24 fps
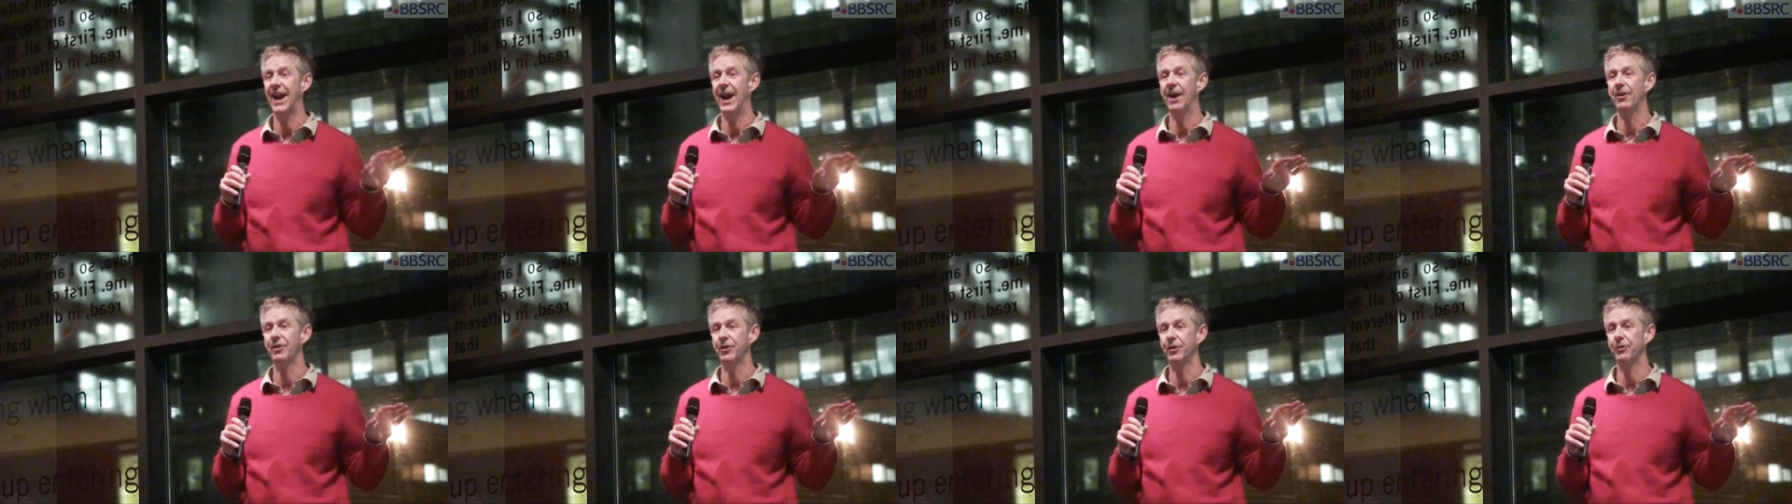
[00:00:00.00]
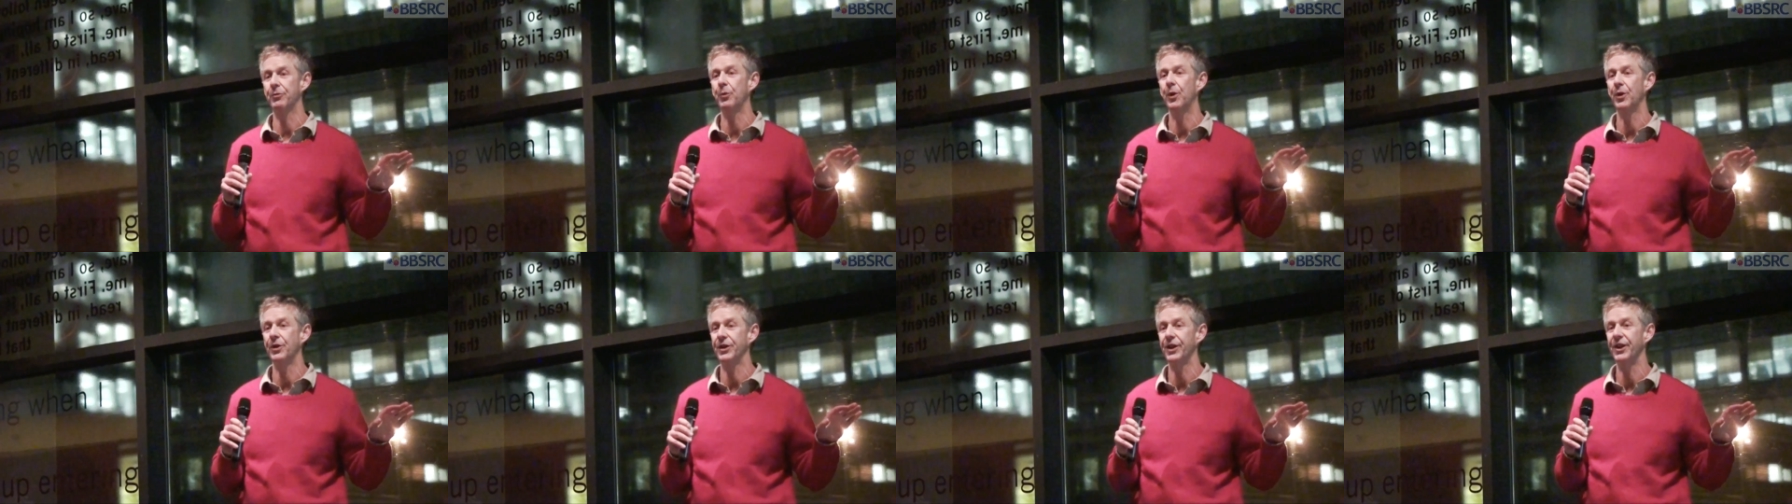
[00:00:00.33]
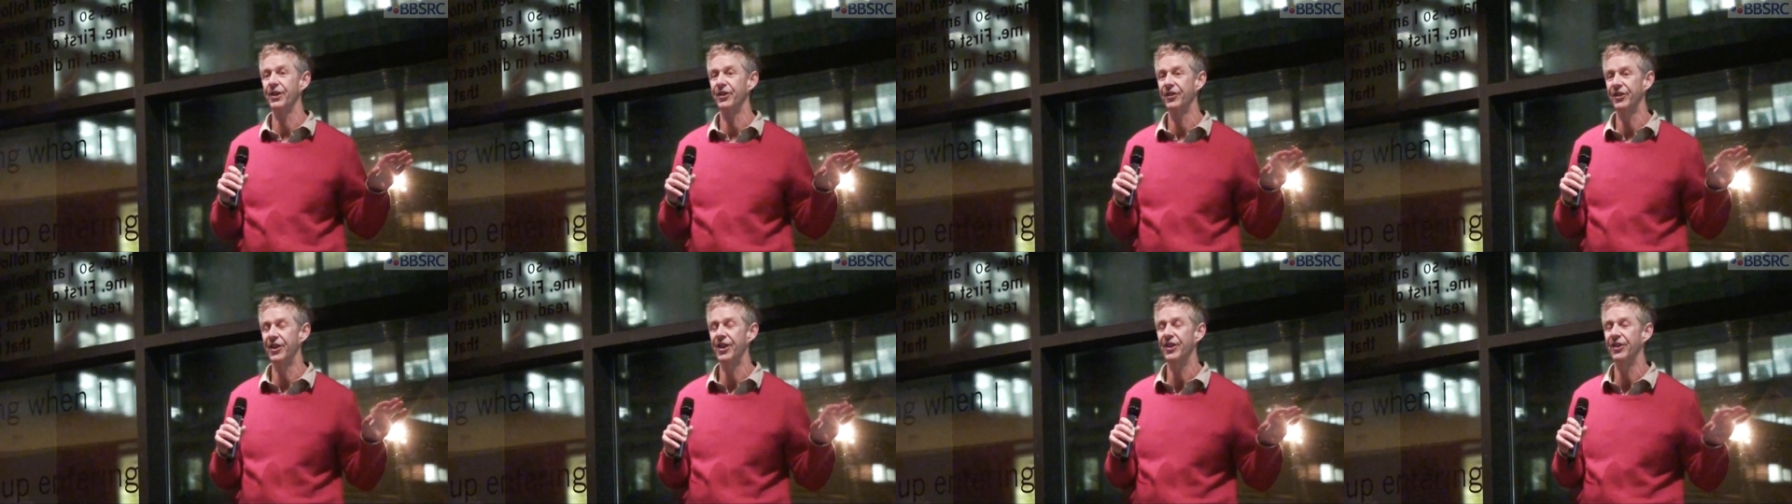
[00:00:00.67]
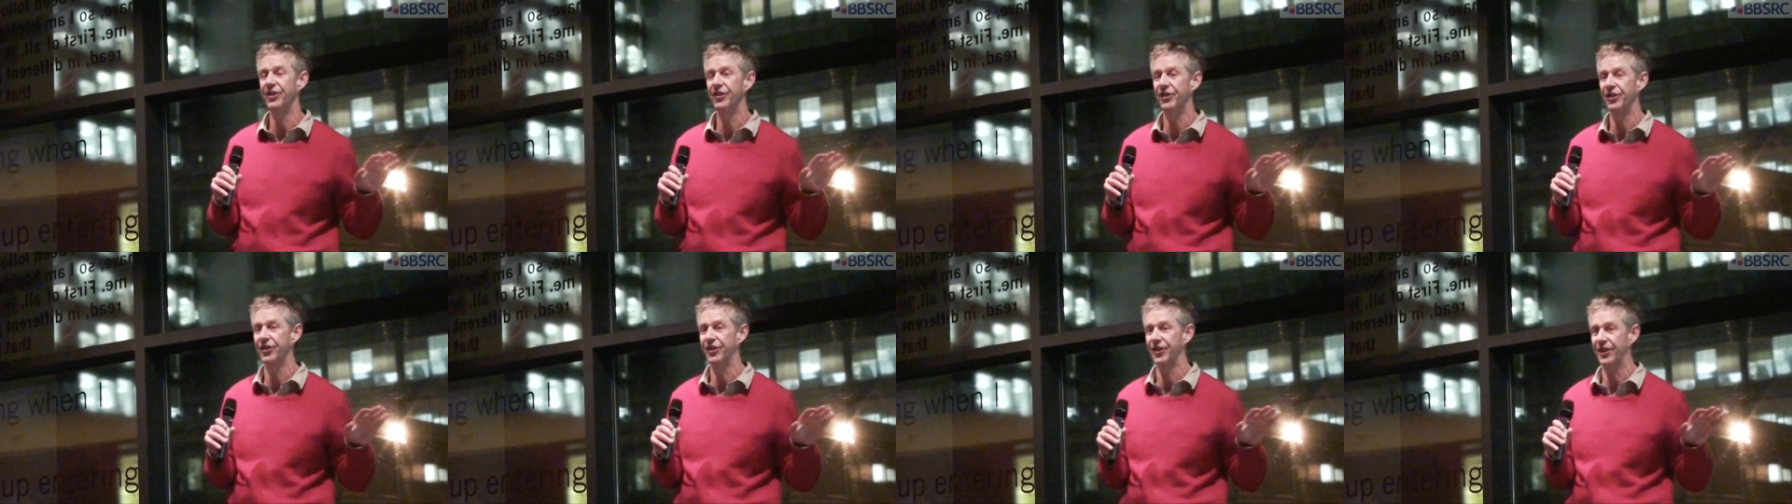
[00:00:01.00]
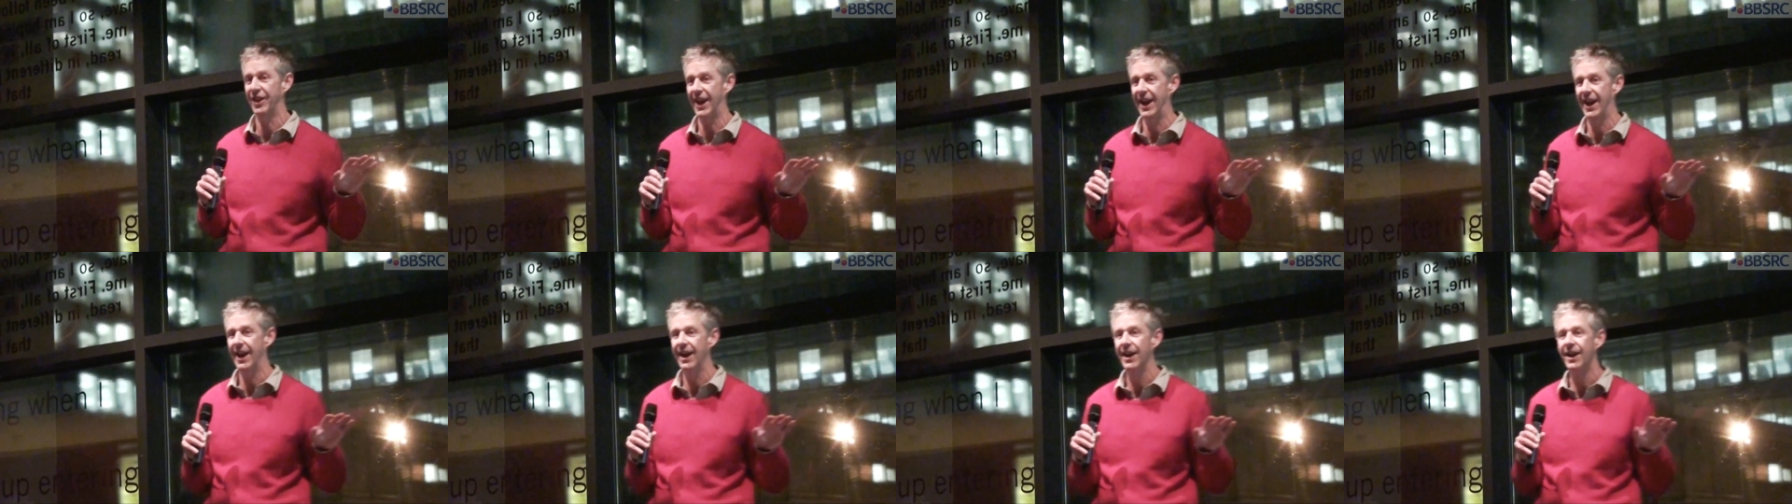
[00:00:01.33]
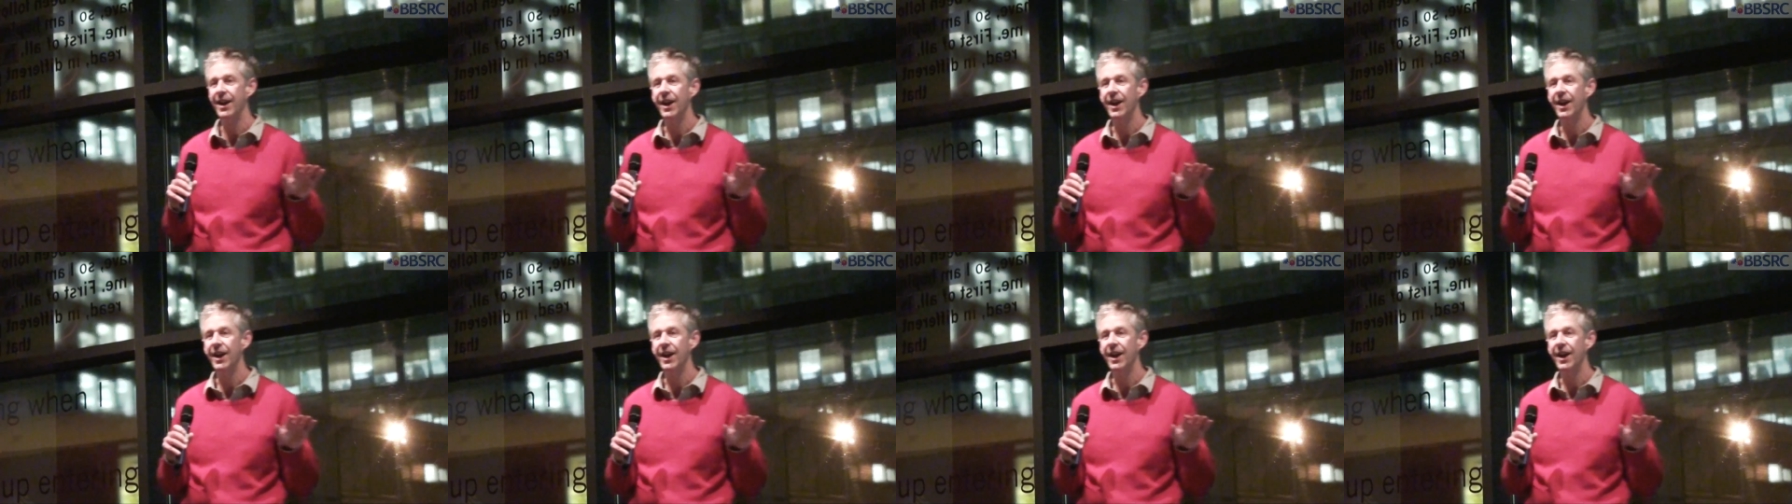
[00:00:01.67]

out of what exists there.